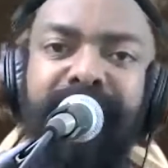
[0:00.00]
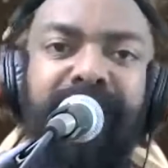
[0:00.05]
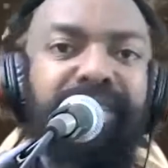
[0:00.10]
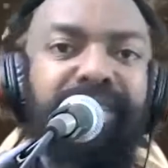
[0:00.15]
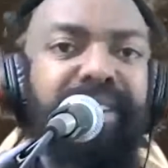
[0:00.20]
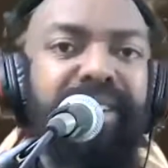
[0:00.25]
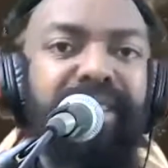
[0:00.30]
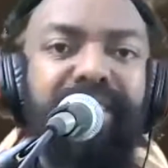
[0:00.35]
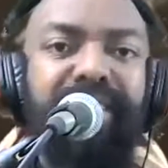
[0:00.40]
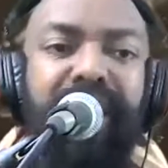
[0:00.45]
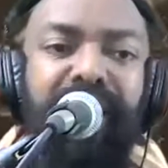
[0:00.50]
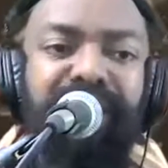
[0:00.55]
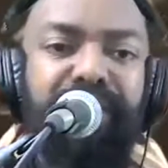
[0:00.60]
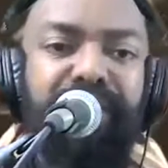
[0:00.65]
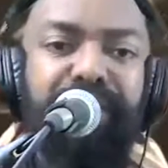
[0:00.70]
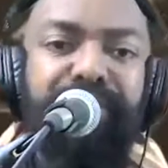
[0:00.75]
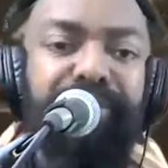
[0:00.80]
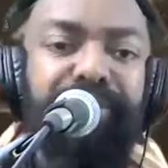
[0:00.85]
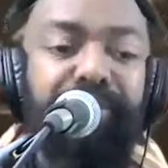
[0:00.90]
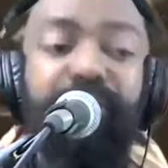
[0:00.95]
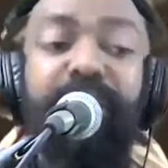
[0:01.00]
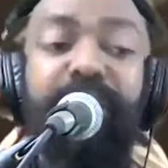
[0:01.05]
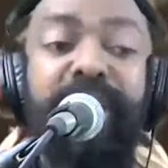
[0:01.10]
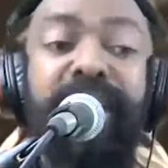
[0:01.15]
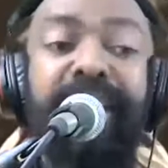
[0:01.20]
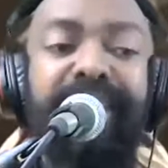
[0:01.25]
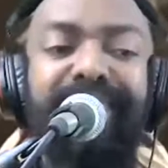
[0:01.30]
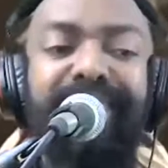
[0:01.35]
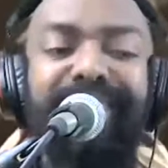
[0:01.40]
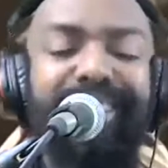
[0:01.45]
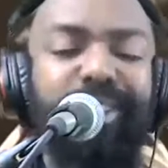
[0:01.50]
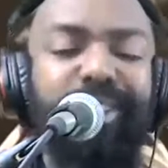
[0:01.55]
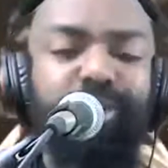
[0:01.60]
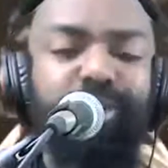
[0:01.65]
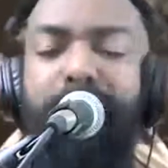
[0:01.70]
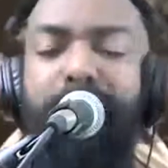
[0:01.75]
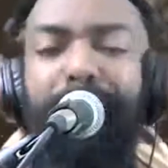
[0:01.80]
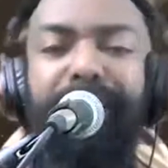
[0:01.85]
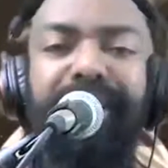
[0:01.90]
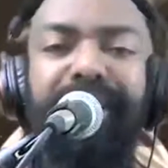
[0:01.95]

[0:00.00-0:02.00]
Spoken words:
Everything from free to dropping